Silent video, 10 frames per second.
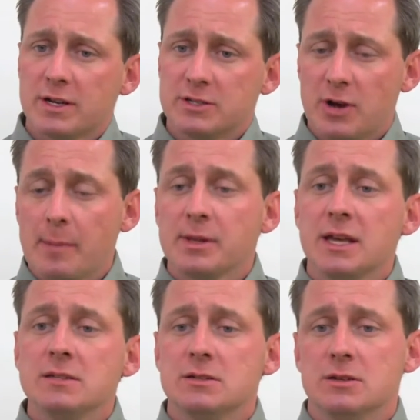does your
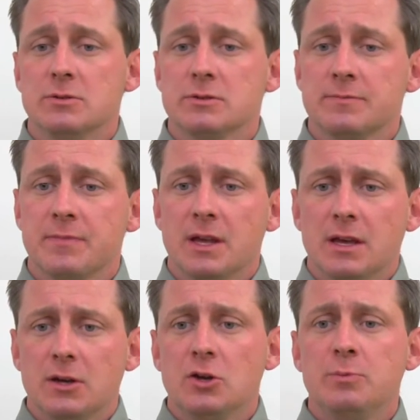application use?
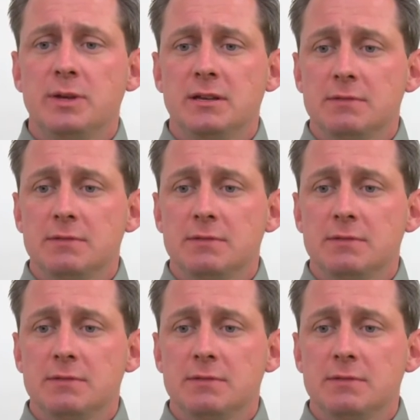It could be